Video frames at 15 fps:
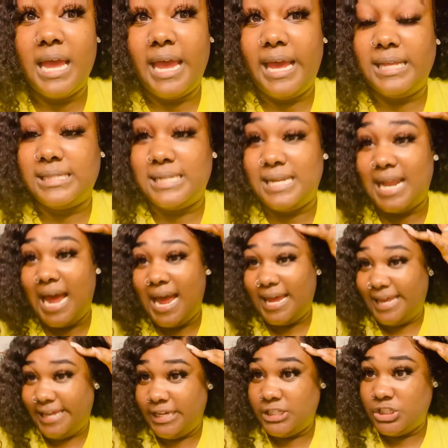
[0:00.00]
It's
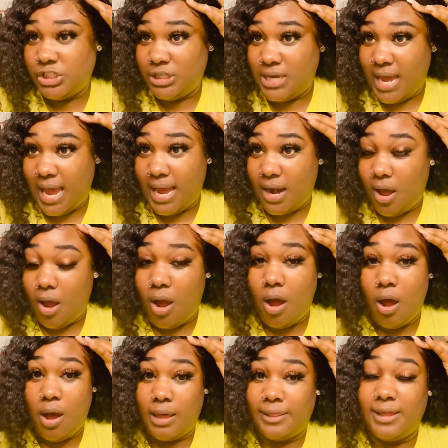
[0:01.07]
not itchy at all.